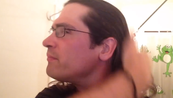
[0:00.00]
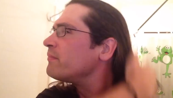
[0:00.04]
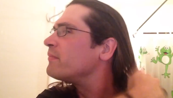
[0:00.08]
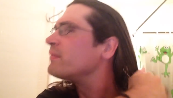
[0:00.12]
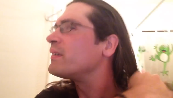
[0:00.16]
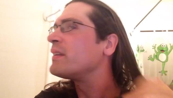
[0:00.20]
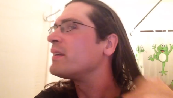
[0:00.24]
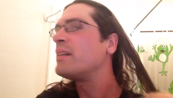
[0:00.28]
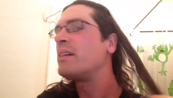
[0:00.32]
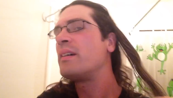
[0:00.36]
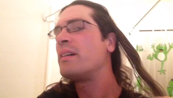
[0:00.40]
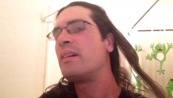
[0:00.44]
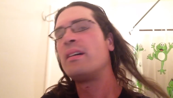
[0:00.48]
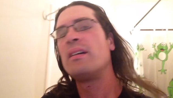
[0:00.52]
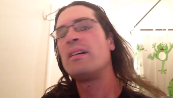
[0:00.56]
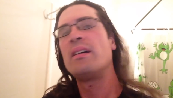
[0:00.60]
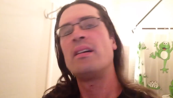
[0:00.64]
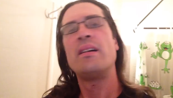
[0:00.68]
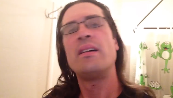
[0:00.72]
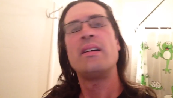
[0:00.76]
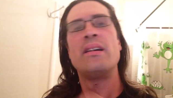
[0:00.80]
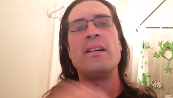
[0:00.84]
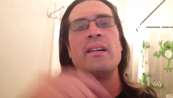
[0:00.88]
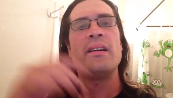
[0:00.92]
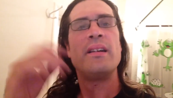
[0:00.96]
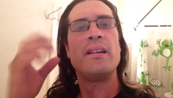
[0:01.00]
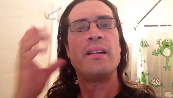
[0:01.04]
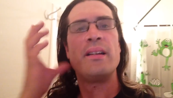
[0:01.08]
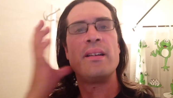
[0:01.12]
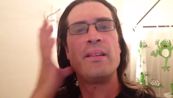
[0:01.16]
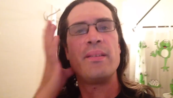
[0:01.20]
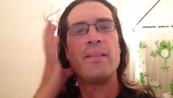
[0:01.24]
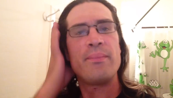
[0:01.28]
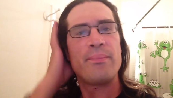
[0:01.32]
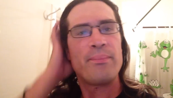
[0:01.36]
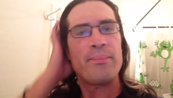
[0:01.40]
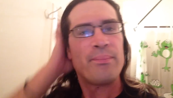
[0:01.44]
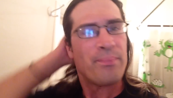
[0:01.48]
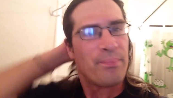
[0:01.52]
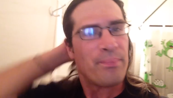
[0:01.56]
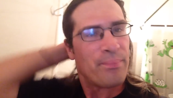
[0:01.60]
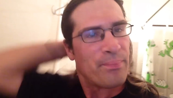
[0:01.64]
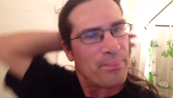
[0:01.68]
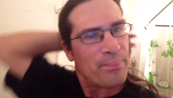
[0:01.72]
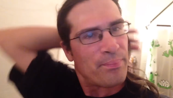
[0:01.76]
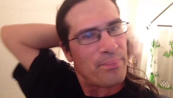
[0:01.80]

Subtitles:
Nothing is said.